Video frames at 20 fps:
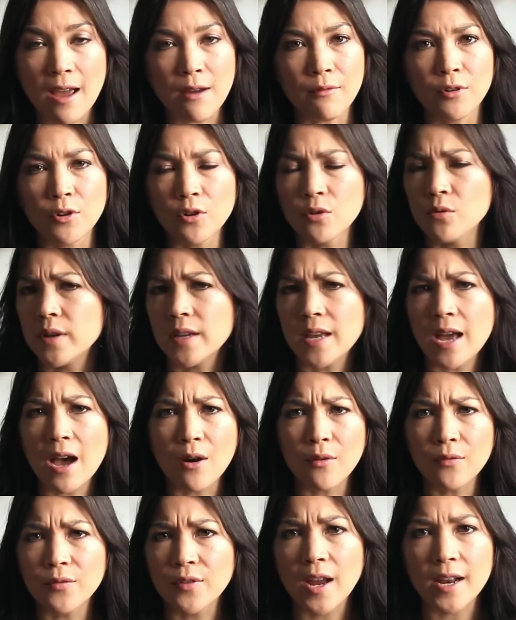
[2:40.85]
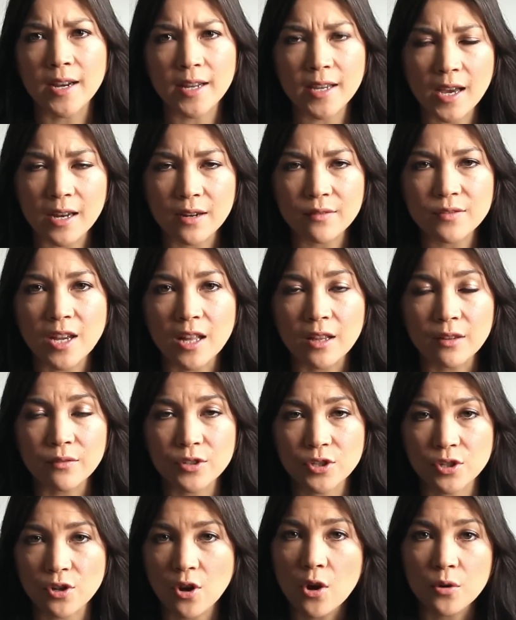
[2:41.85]
ever going out for any kind of
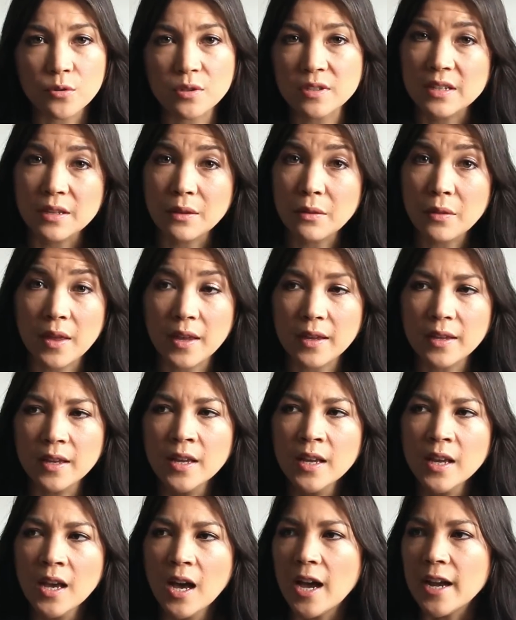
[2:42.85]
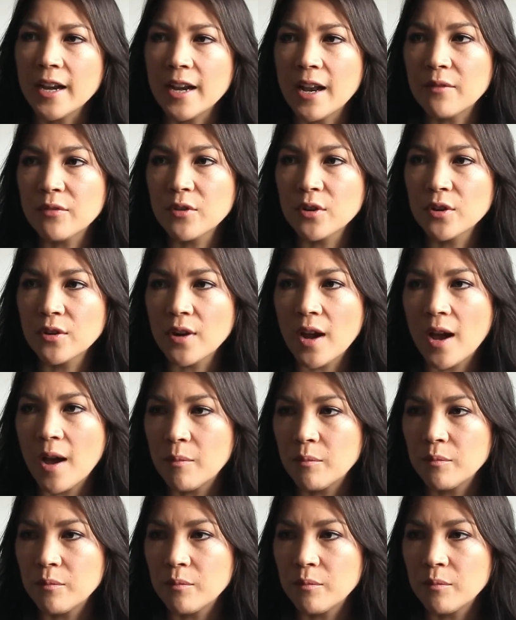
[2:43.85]
television hosting thing. I never